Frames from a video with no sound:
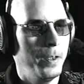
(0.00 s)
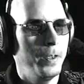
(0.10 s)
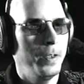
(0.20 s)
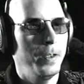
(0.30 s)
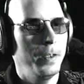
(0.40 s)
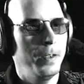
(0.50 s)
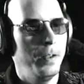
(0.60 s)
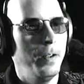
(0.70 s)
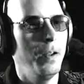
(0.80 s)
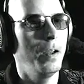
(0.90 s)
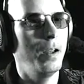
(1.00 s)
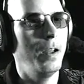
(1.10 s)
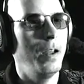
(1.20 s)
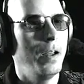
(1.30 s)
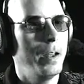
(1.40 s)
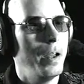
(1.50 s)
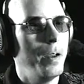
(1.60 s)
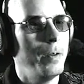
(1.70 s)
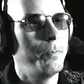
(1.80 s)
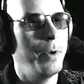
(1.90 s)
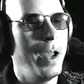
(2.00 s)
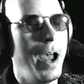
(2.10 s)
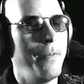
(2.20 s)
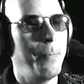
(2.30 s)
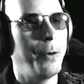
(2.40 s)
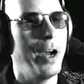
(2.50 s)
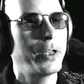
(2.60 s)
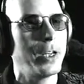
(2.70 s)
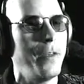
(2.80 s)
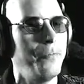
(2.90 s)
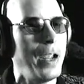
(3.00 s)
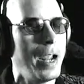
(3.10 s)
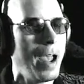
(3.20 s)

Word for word: Bo. Ugh have a punch in the face.